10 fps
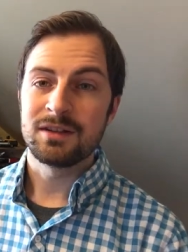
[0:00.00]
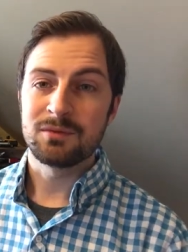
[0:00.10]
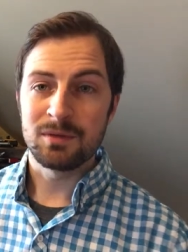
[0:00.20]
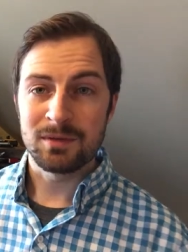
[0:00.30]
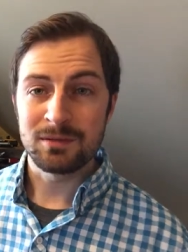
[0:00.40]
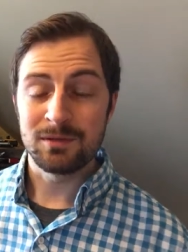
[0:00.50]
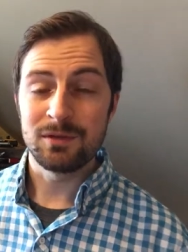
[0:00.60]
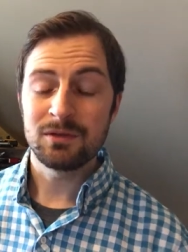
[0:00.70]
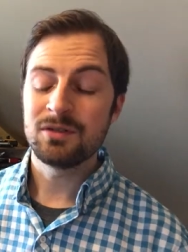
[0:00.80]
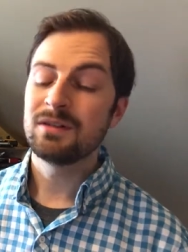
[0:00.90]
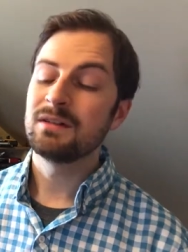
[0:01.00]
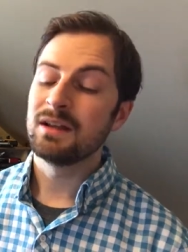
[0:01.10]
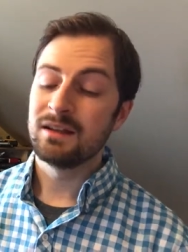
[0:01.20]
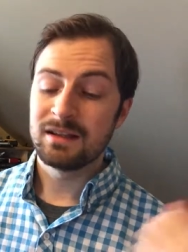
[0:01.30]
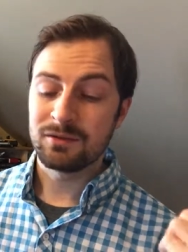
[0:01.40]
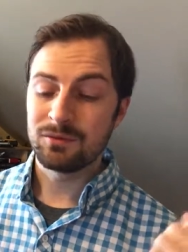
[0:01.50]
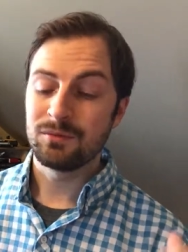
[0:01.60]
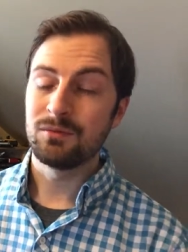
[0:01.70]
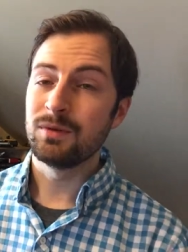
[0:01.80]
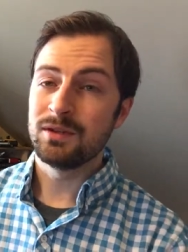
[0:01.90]
That's what makes me feel good, and that's
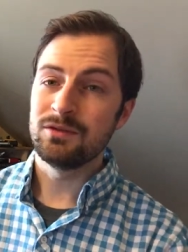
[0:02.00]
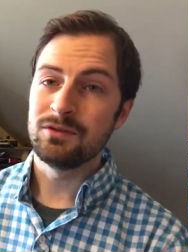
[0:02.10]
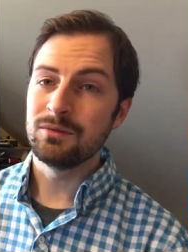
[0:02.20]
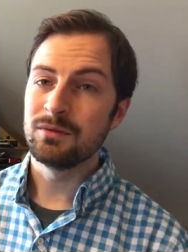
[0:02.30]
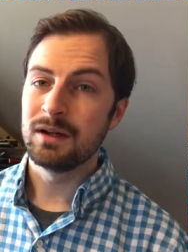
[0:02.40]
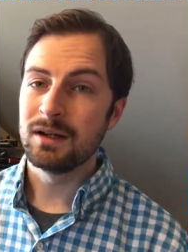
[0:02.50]
what you do.